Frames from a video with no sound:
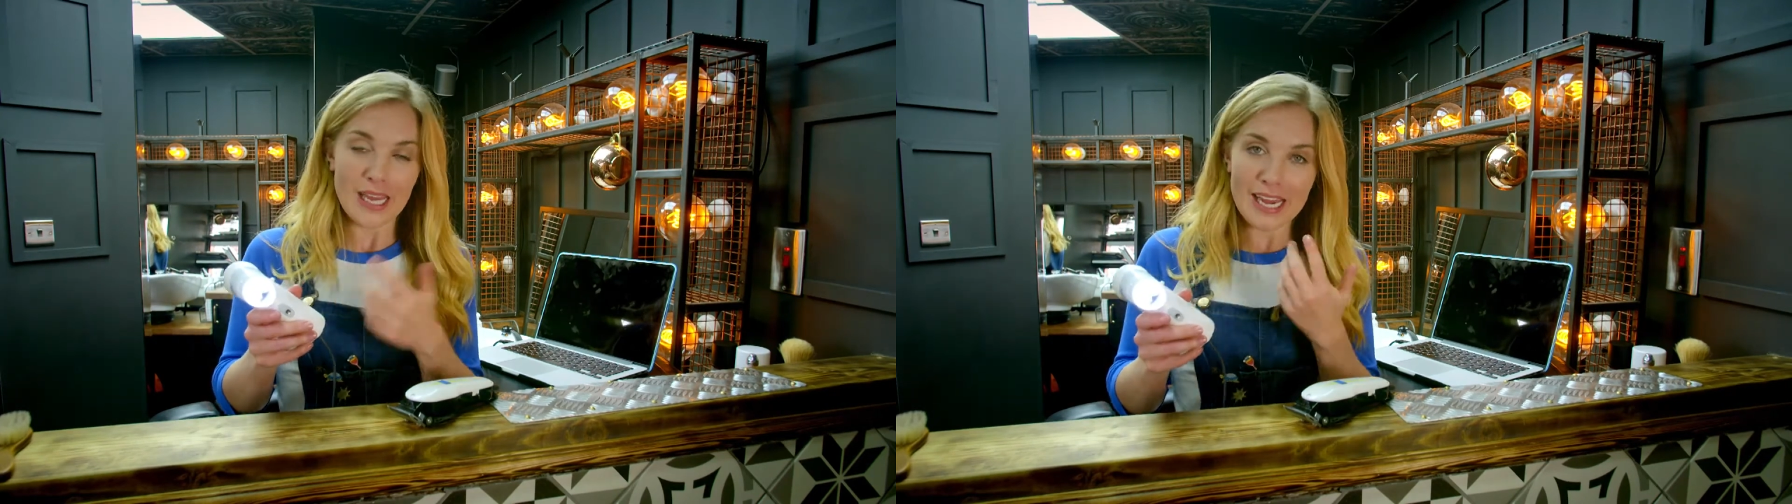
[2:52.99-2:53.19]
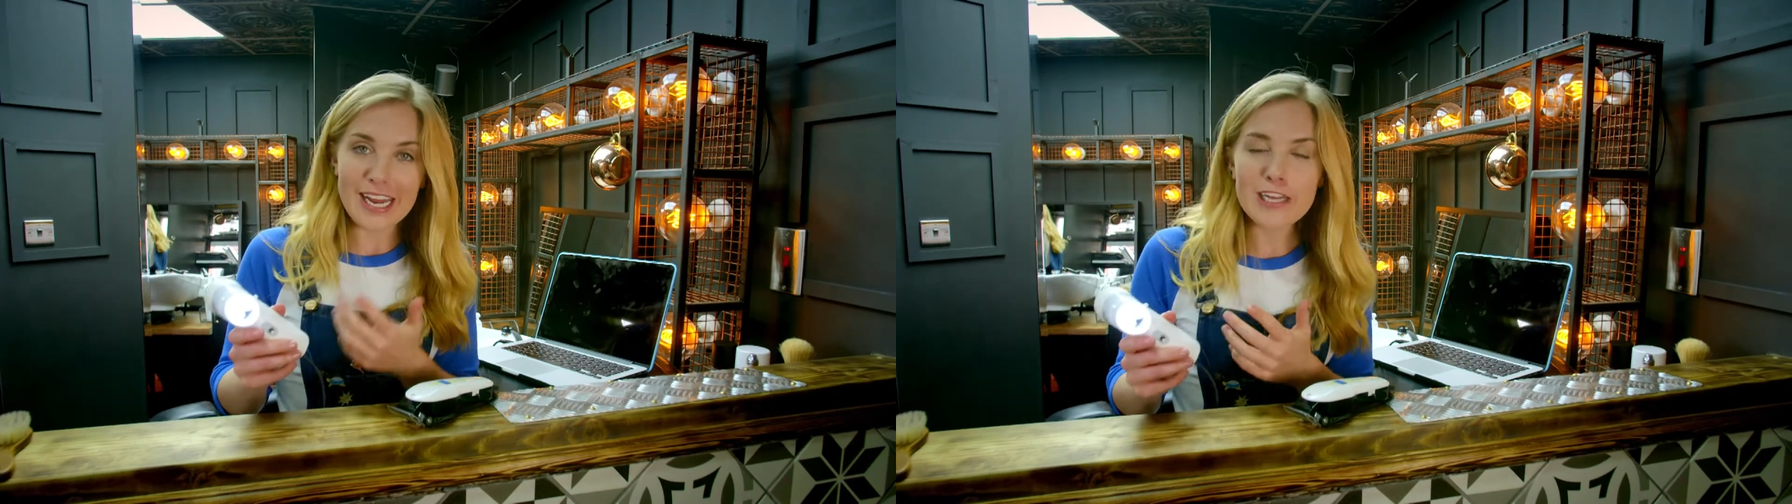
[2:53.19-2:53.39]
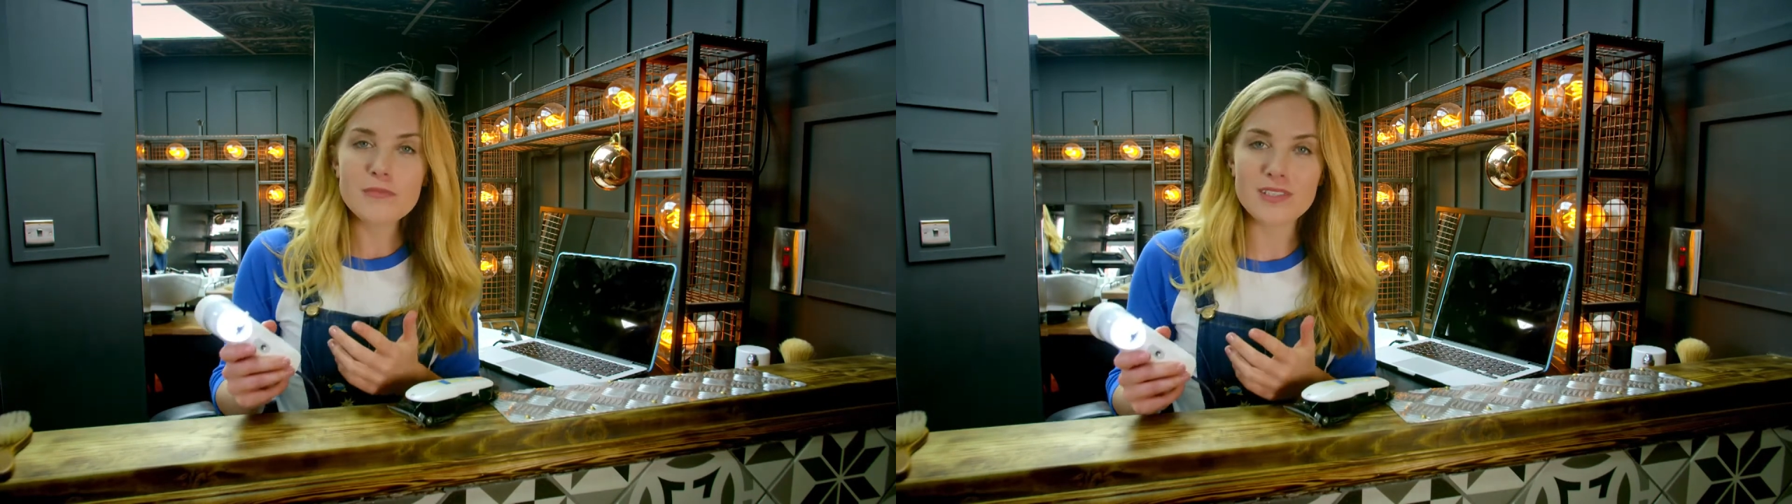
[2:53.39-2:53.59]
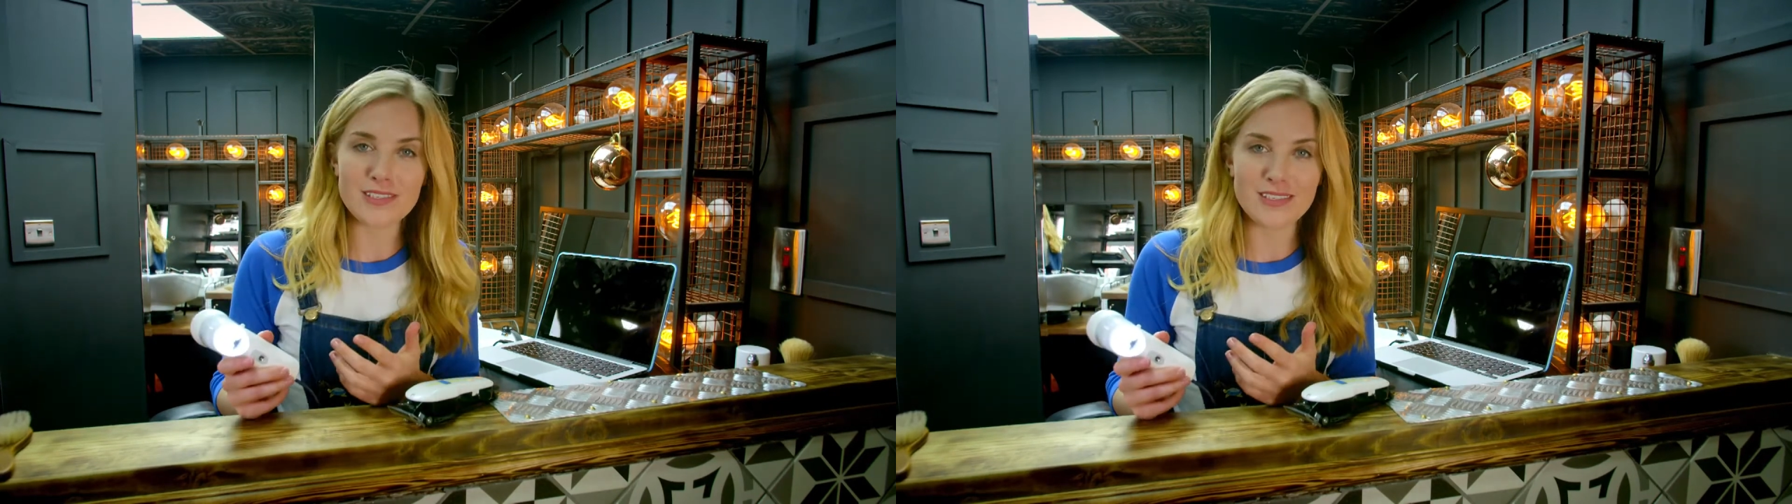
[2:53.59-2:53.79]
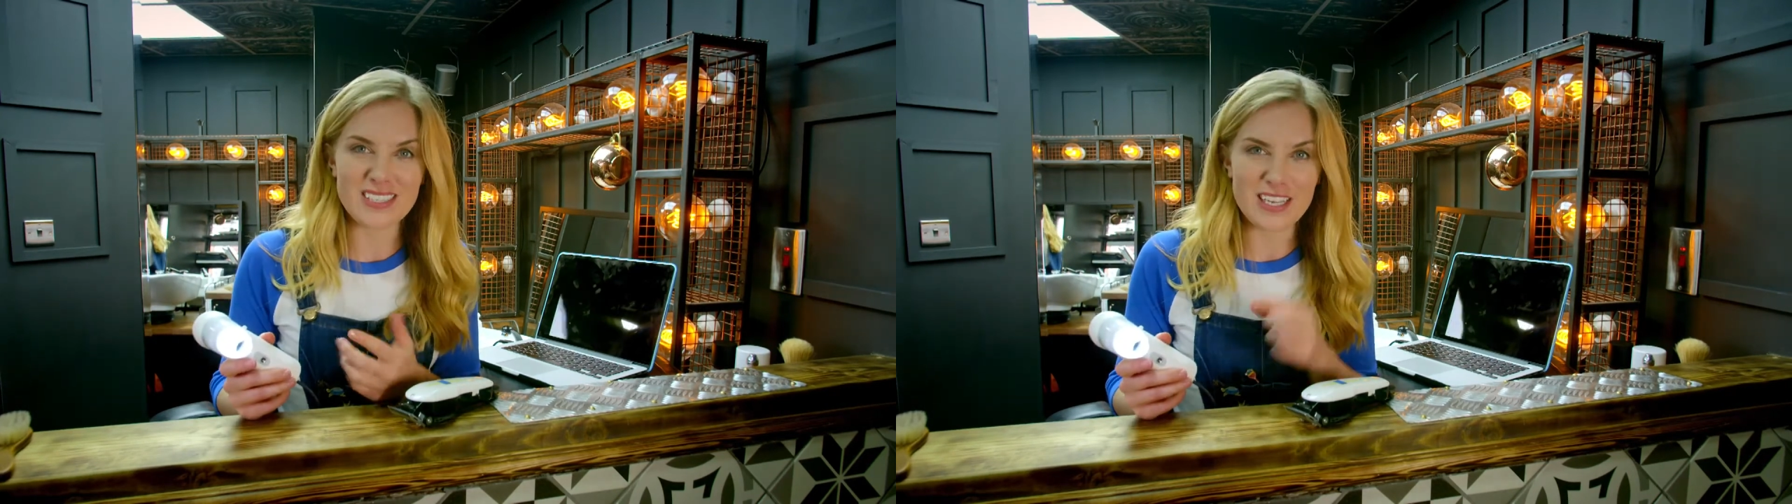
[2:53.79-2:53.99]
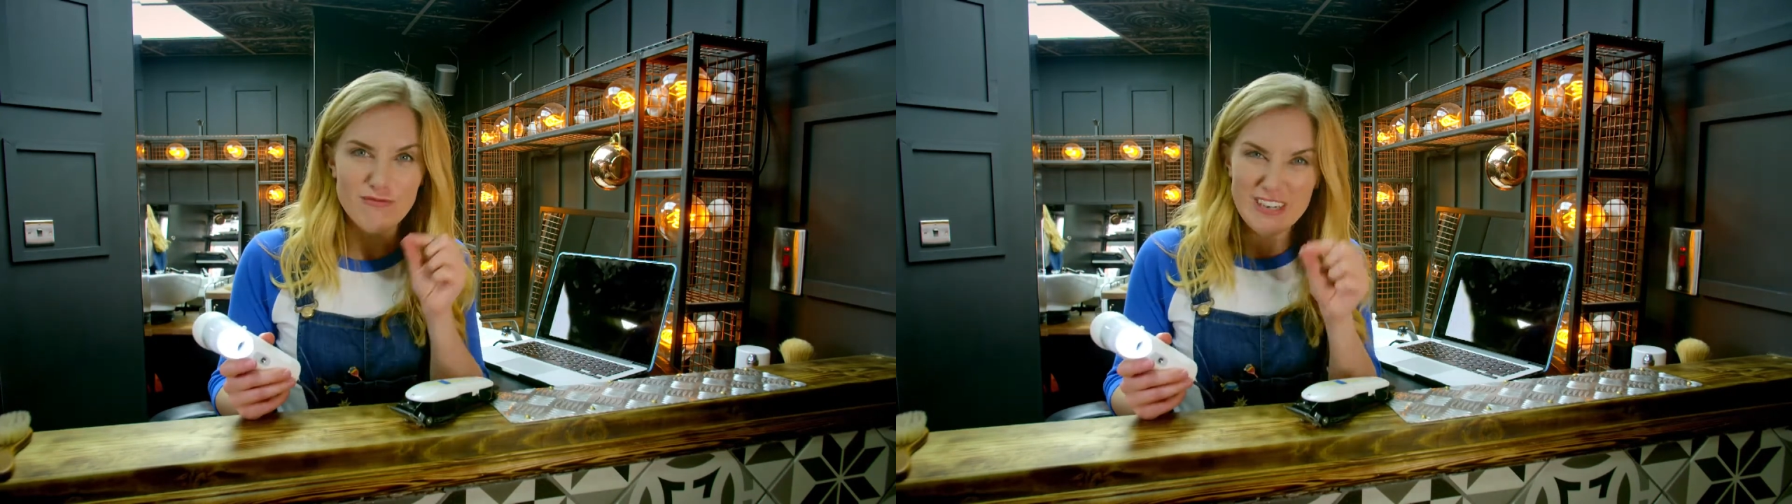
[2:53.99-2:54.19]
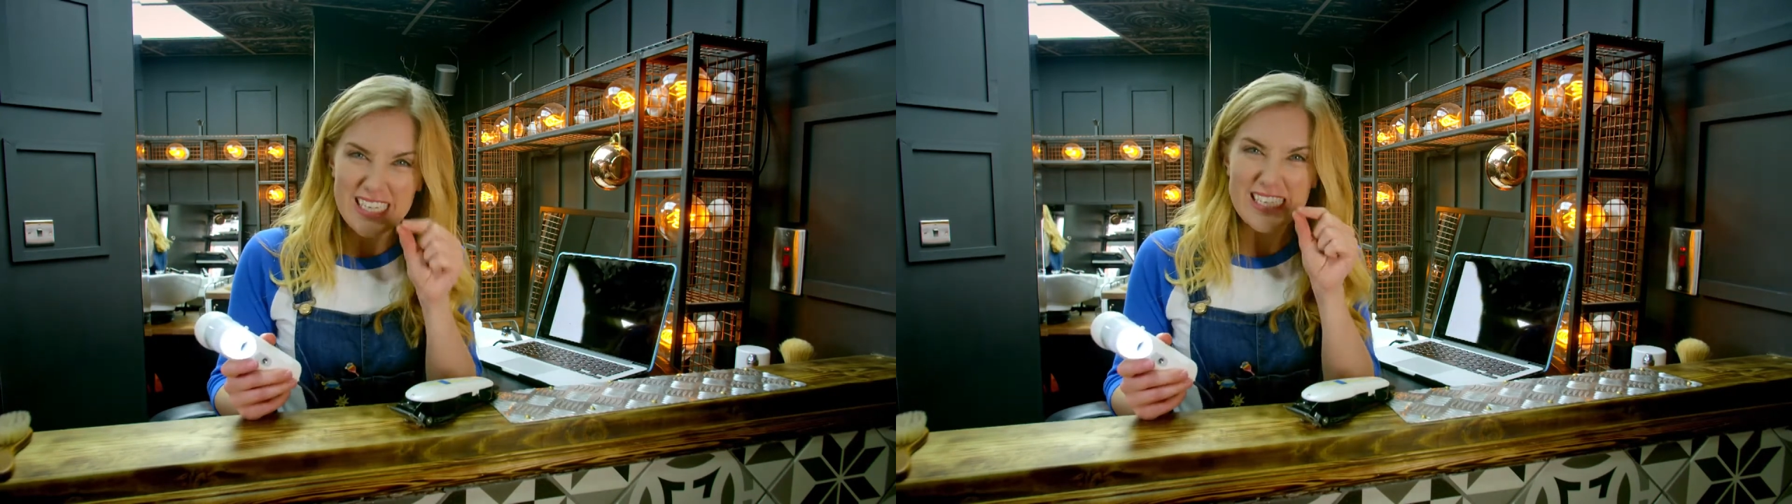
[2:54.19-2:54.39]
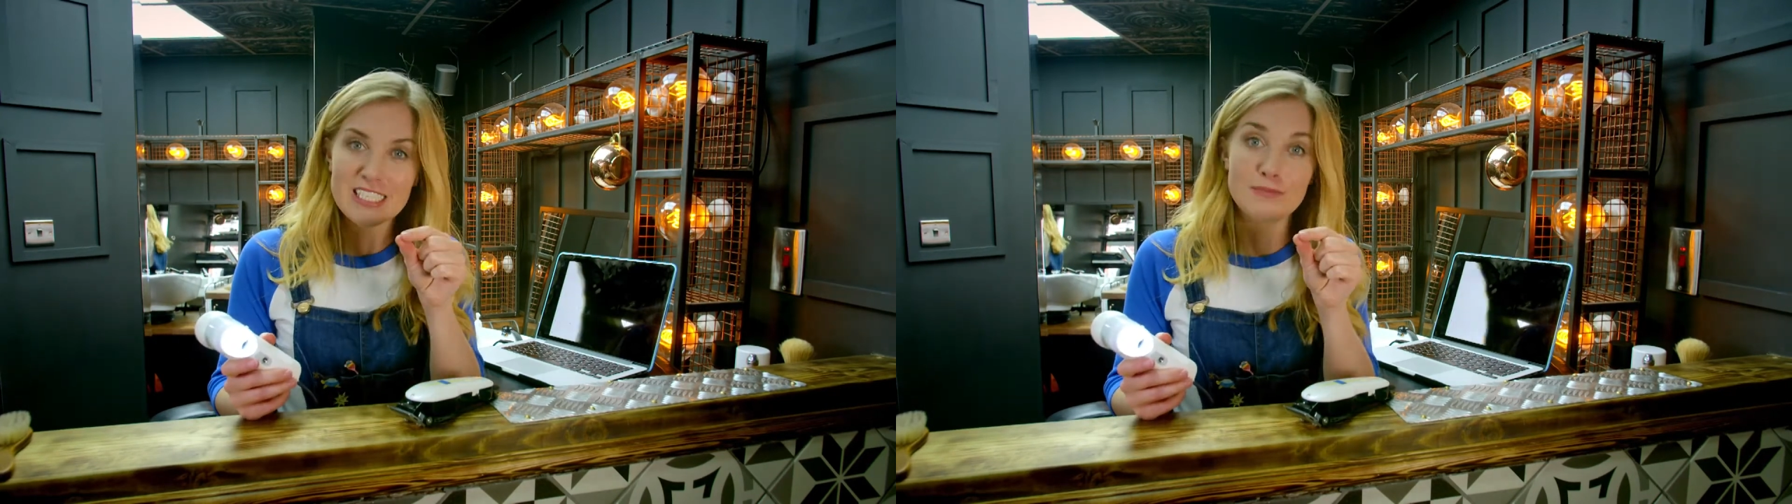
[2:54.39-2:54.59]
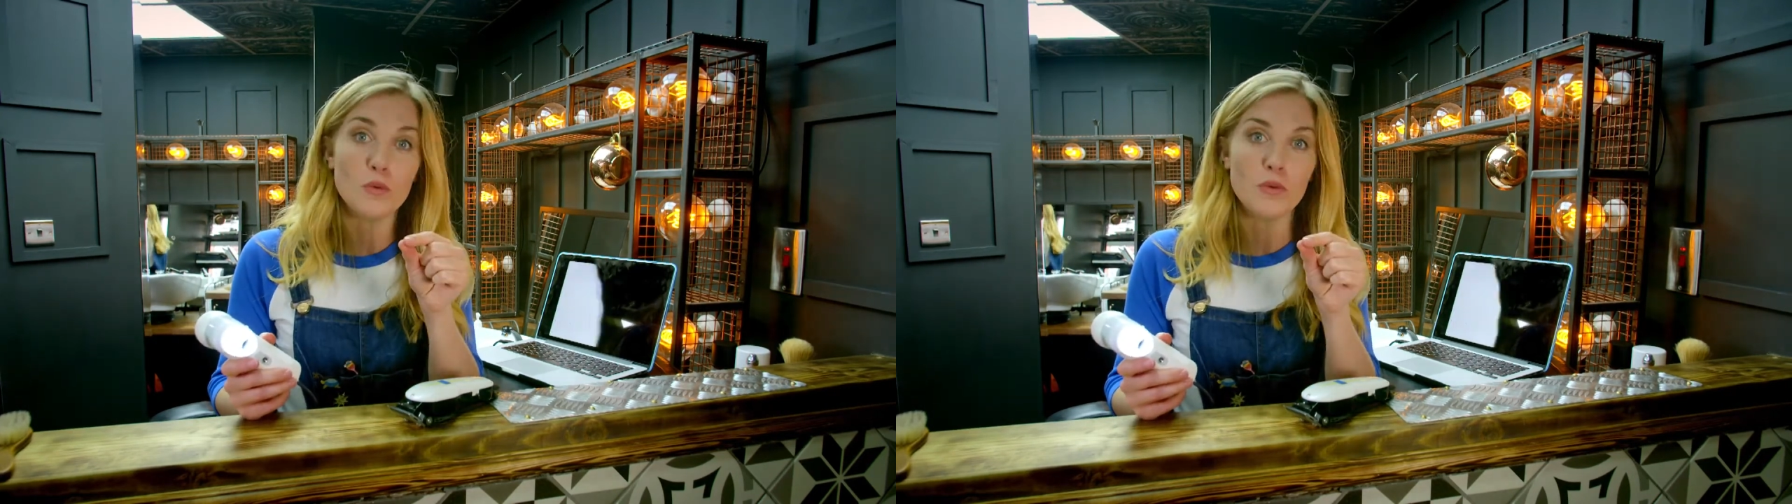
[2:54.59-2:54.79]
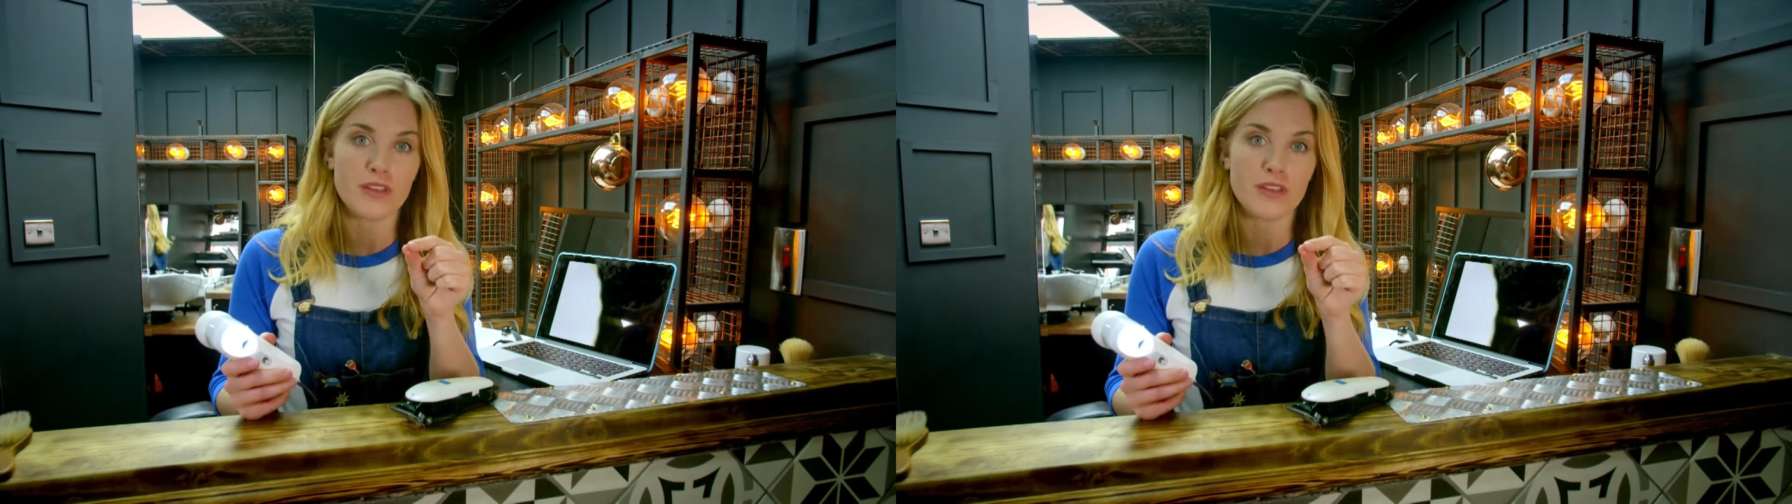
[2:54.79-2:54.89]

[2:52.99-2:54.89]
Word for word: and it helps us to see really small